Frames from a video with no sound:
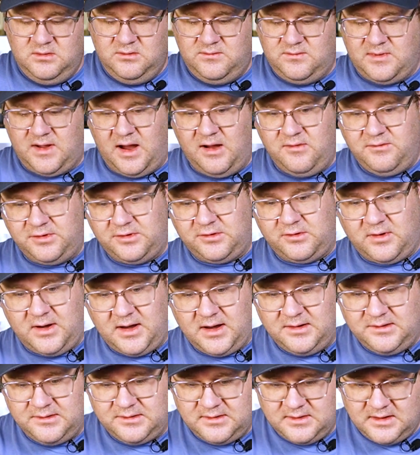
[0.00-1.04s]
5
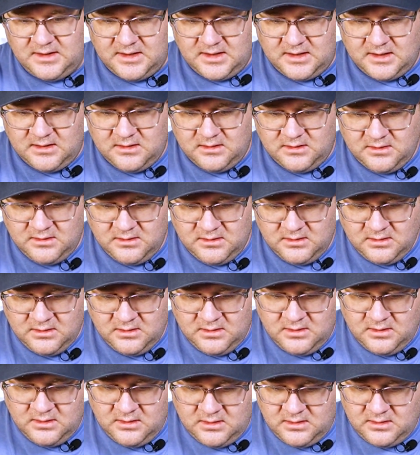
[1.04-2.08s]
strands there.
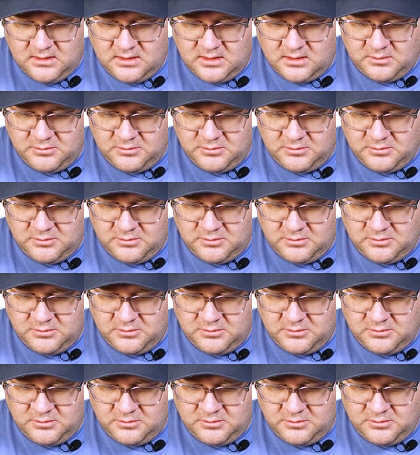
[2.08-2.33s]
And then